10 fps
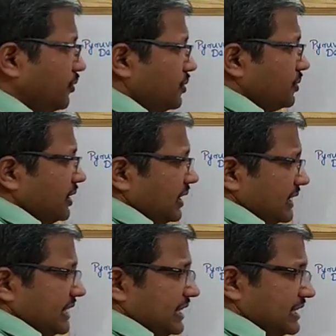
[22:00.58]
move to
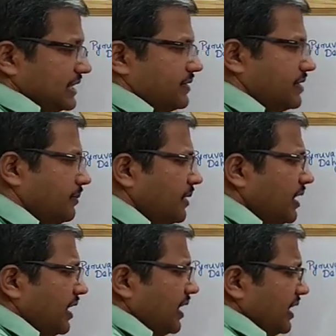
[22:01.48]
the next step.
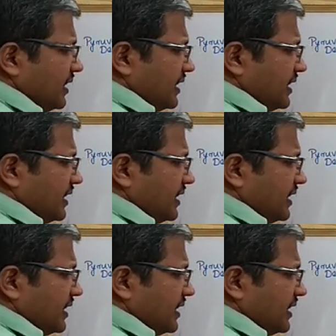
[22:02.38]
In